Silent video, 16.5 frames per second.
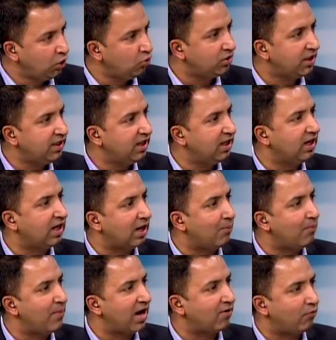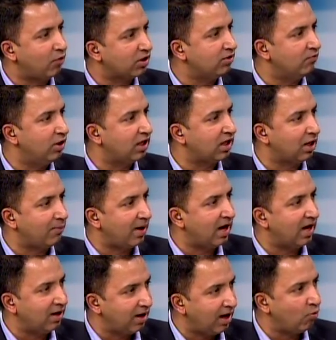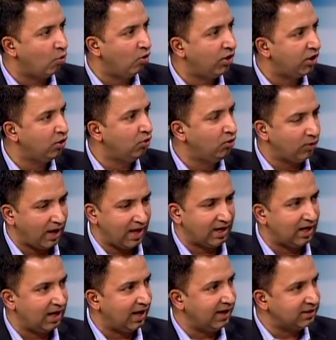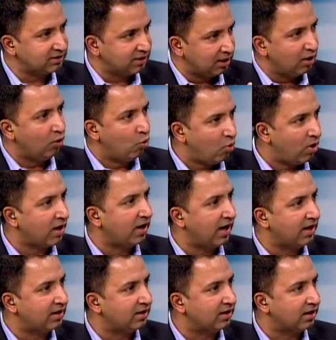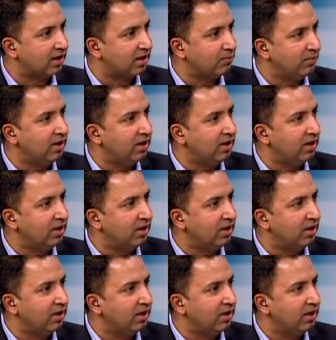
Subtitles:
you think they'll come back for the World Cup? I want you to analyze one at a time.